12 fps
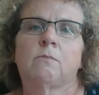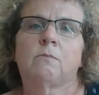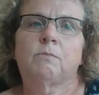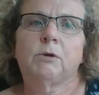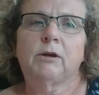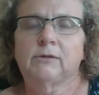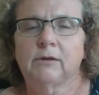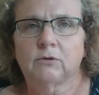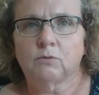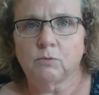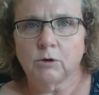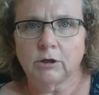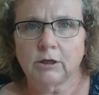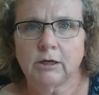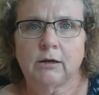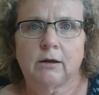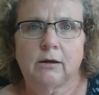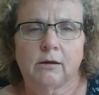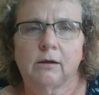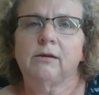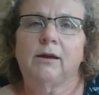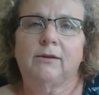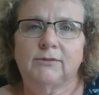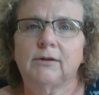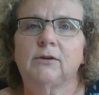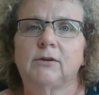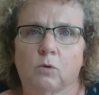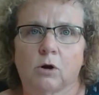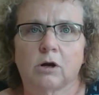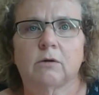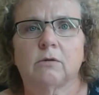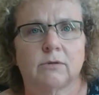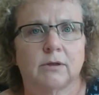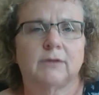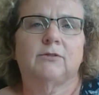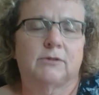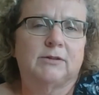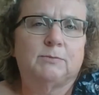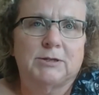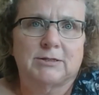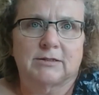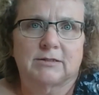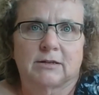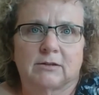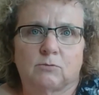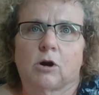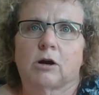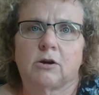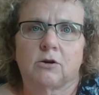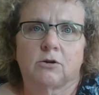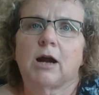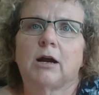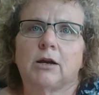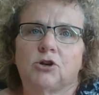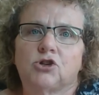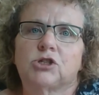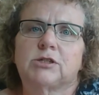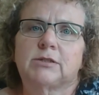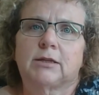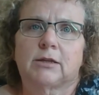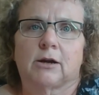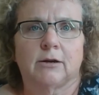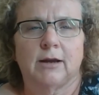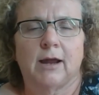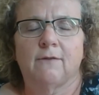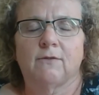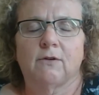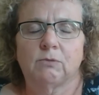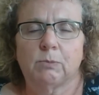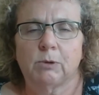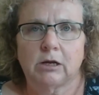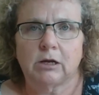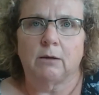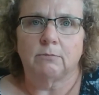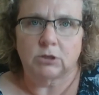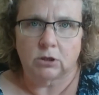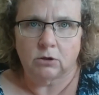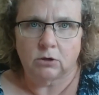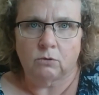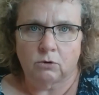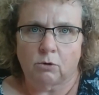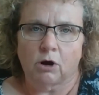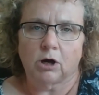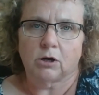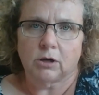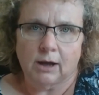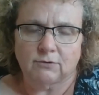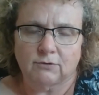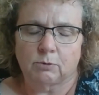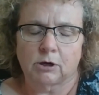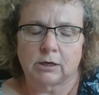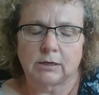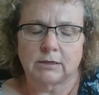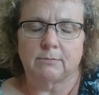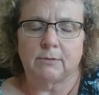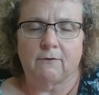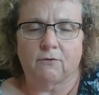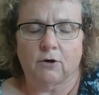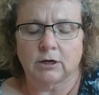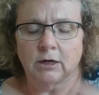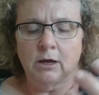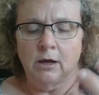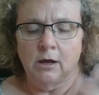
because it's really, yes, it is work. This business is work. You're not going to just sit there and have everybody come to you. You are going to have to put in some effort.